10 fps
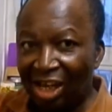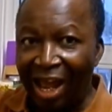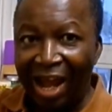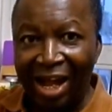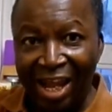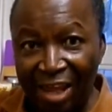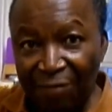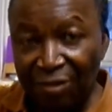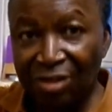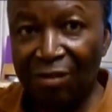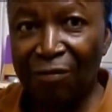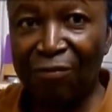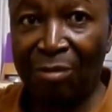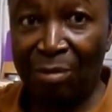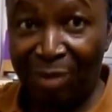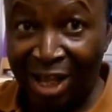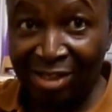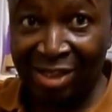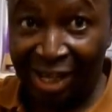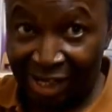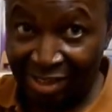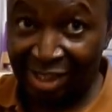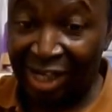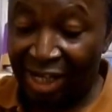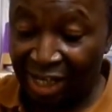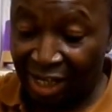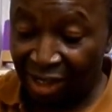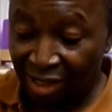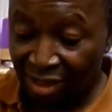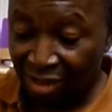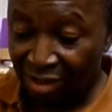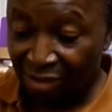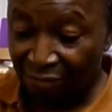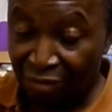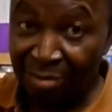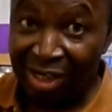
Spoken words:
are leaves from a plant, like I said earlier, from the